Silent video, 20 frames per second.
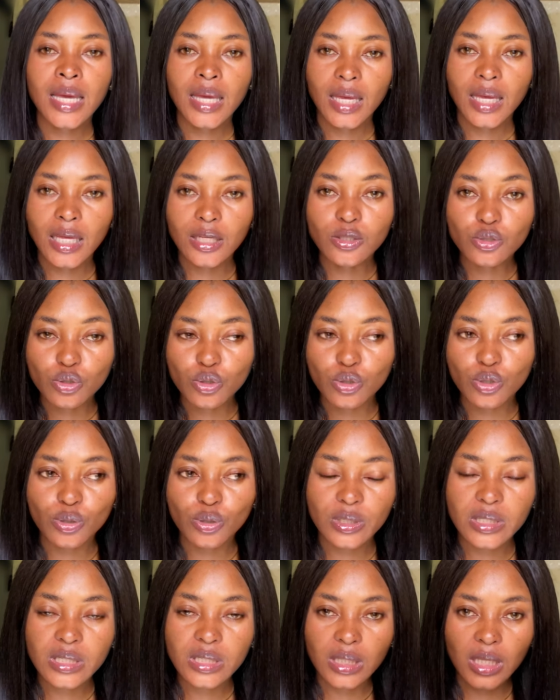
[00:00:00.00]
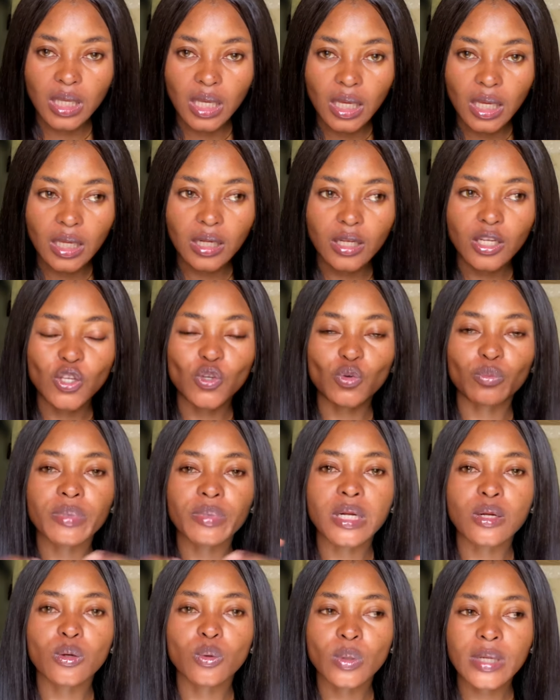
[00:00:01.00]
into your skin, you'll be
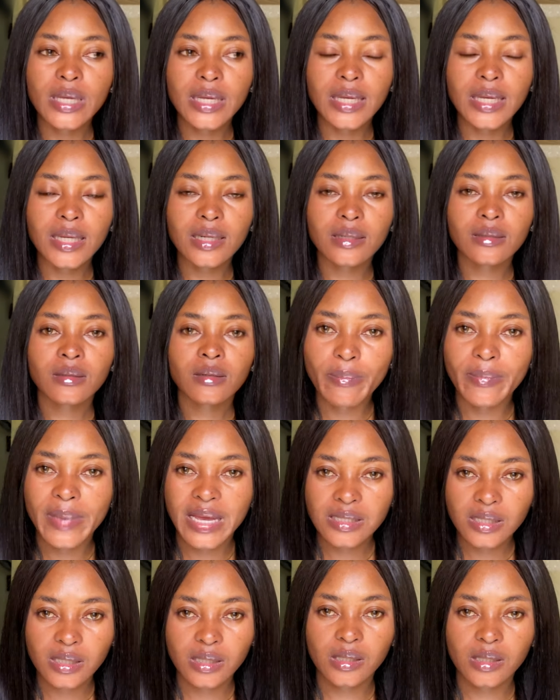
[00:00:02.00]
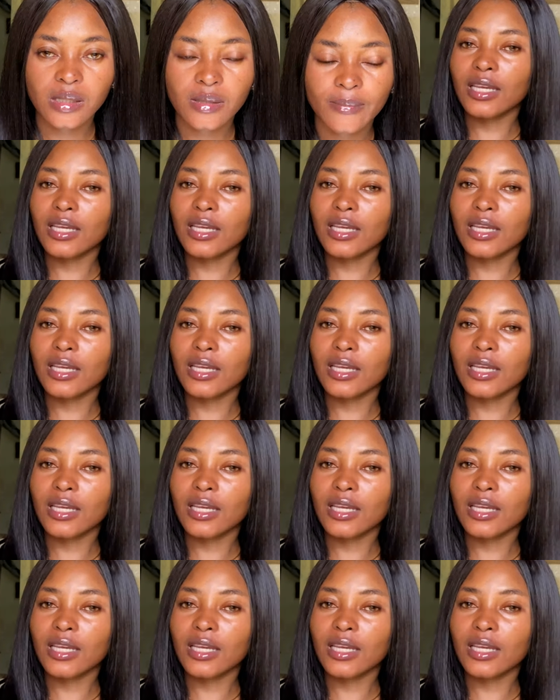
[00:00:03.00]
looking messy.